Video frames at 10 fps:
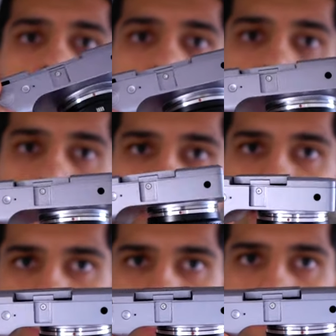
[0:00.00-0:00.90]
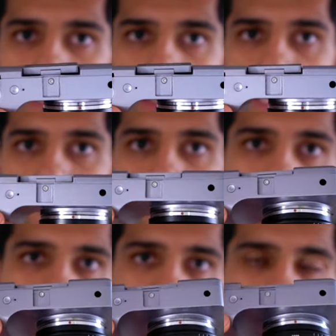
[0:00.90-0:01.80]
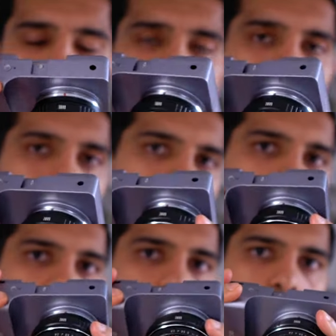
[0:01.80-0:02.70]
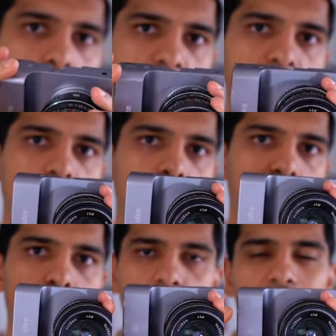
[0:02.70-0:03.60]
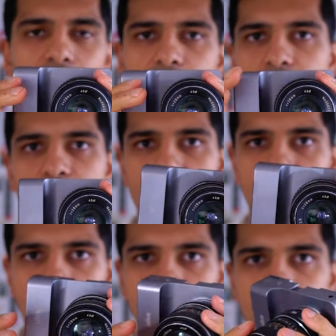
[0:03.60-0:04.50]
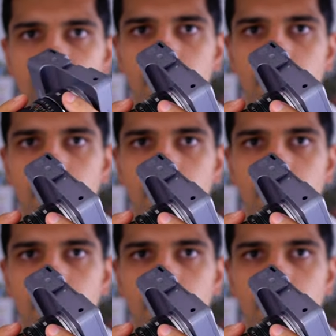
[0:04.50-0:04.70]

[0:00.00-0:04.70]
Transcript: Uh, but yes, keep an eye out for our beta program. I'll probably do a launch video for that in any case.